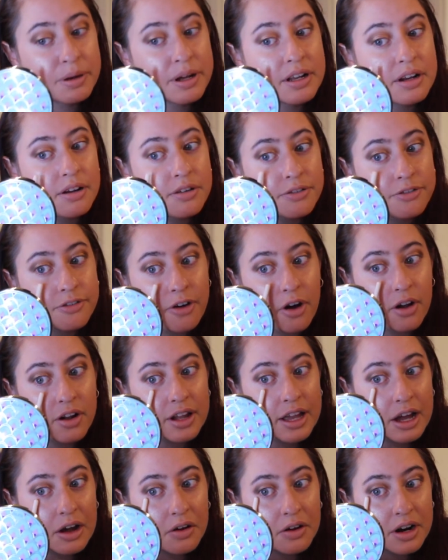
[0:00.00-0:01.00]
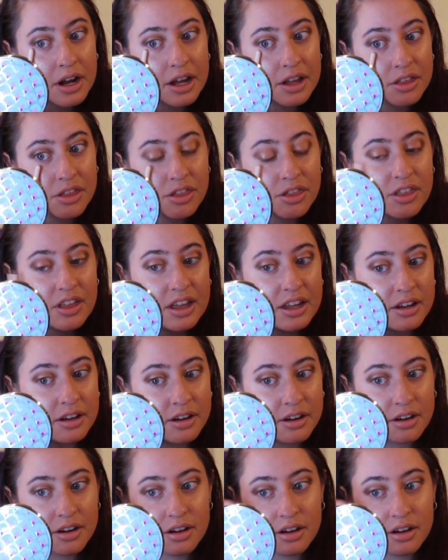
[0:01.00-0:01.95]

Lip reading: bit of fallout, I think,